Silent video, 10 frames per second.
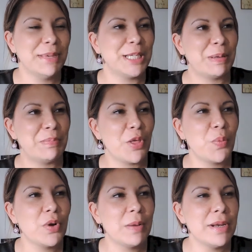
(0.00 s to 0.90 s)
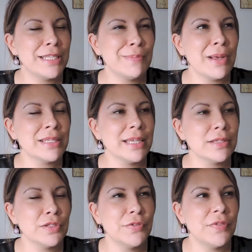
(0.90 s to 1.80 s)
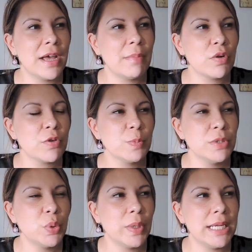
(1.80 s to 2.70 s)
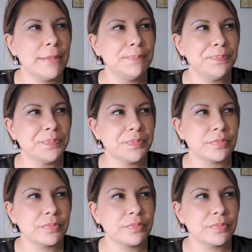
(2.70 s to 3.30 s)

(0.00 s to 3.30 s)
Makes my mouth water, but it smells like sort of a cross between,